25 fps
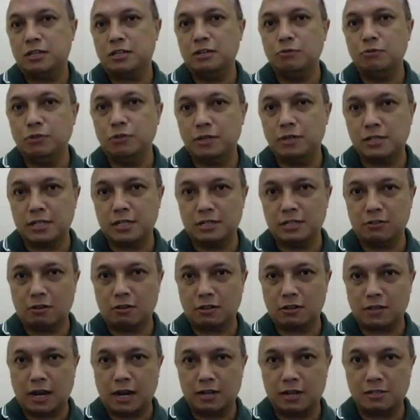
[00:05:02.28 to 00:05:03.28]
keywords in
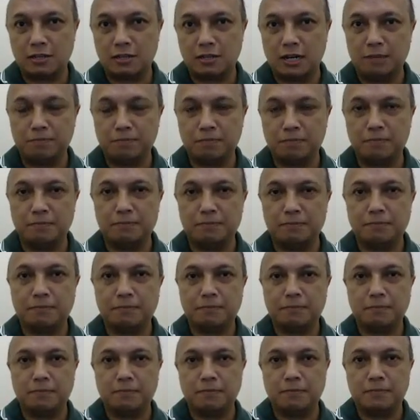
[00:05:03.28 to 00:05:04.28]
your transcript,
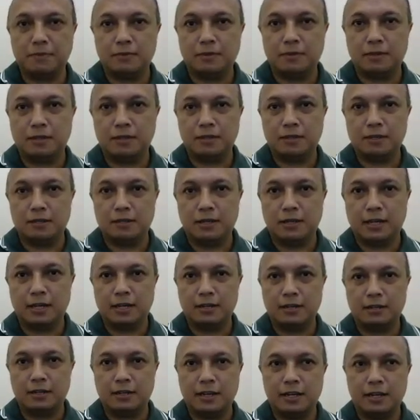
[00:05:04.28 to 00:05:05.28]

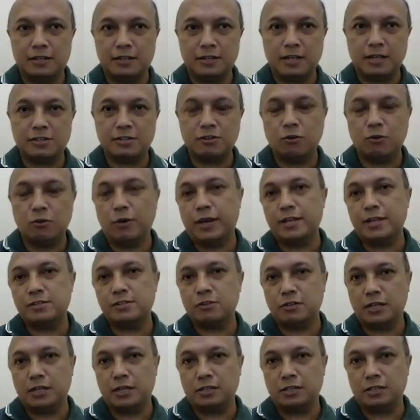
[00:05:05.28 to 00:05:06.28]
and in such a way
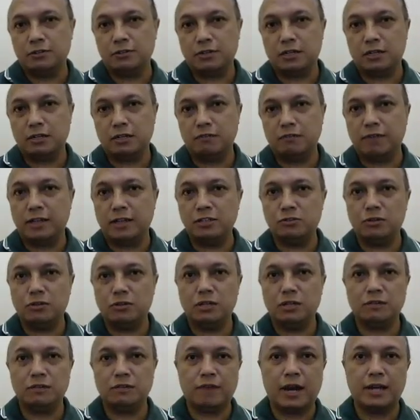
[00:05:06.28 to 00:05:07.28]
so that you can
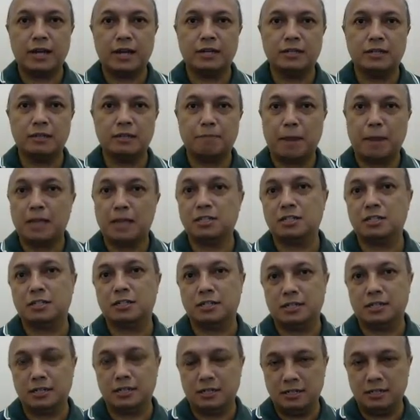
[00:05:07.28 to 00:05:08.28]
eventually find the
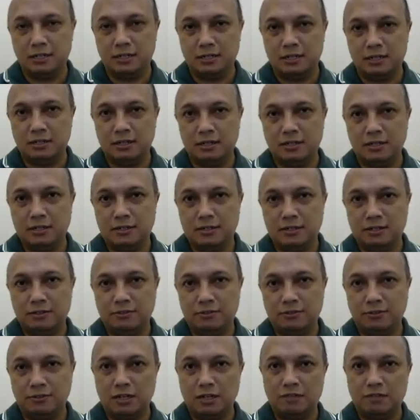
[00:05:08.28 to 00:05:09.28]
pattern.
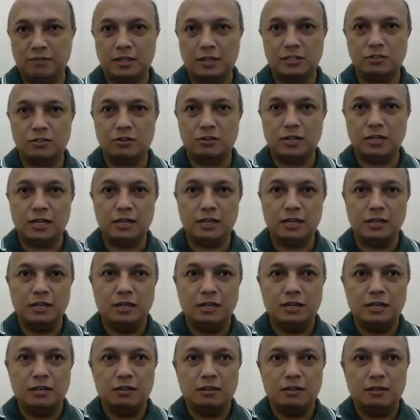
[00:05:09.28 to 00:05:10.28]
You can eventually
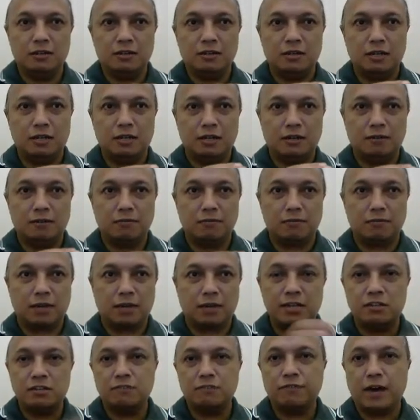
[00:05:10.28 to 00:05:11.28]

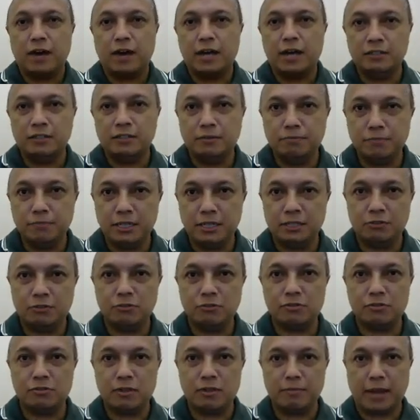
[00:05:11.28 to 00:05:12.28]
classify them into
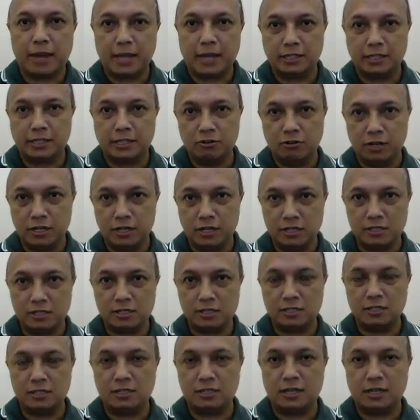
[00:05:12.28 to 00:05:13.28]
some
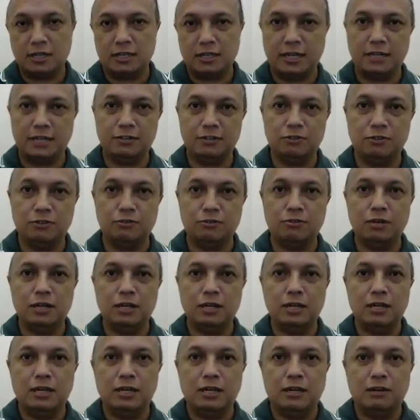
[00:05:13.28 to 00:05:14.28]
categories, and then you
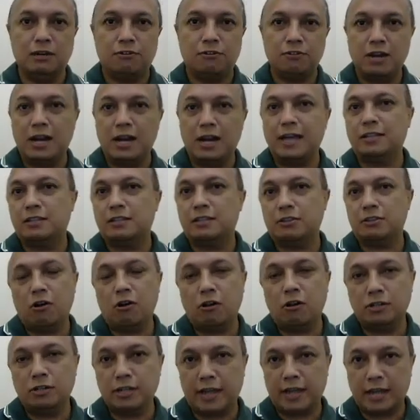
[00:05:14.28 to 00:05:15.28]
relate
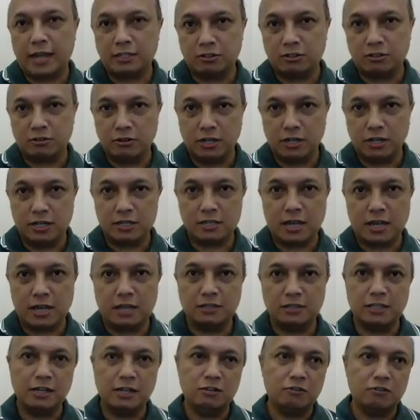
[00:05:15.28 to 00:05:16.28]
all the categories
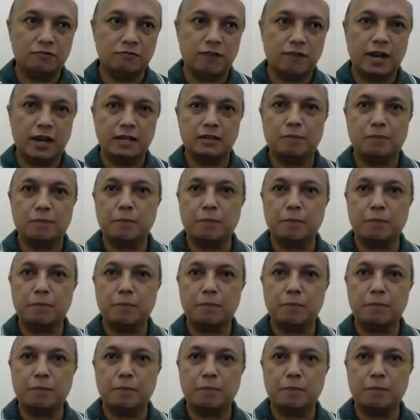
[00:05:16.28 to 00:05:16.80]
until you find a